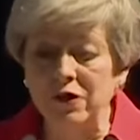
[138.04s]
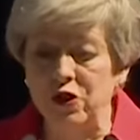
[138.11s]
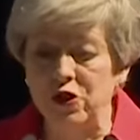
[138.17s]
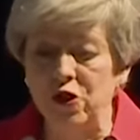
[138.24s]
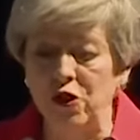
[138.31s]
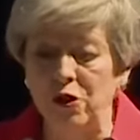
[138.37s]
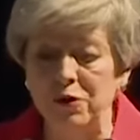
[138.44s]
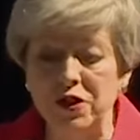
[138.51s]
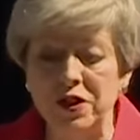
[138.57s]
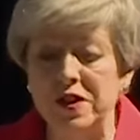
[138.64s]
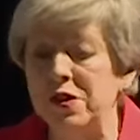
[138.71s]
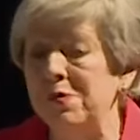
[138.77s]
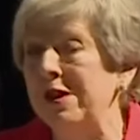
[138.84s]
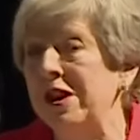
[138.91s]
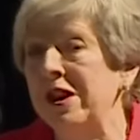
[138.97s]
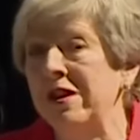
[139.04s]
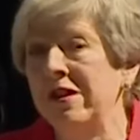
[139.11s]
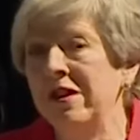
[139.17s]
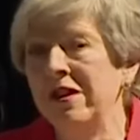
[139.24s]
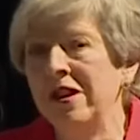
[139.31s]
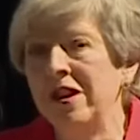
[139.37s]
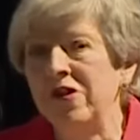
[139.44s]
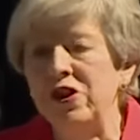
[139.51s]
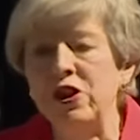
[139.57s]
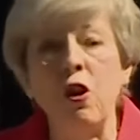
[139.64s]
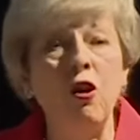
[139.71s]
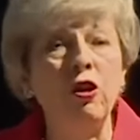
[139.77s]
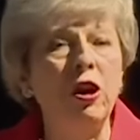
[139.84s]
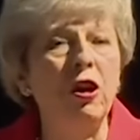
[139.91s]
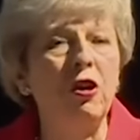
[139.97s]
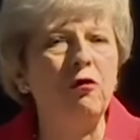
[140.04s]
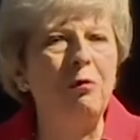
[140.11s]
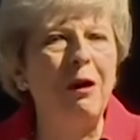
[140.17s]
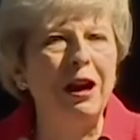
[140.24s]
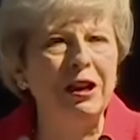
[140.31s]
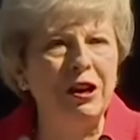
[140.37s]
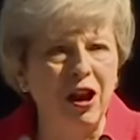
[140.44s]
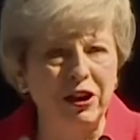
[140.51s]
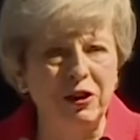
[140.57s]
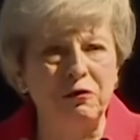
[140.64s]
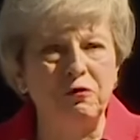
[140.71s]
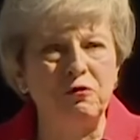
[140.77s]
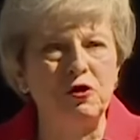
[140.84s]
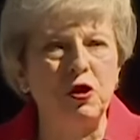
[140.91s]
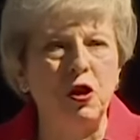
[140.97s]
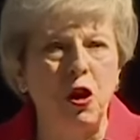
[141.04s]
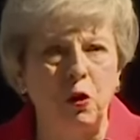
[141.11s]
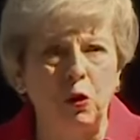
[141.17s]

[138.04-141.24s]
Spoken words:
leave the job that it has been the honour of my life to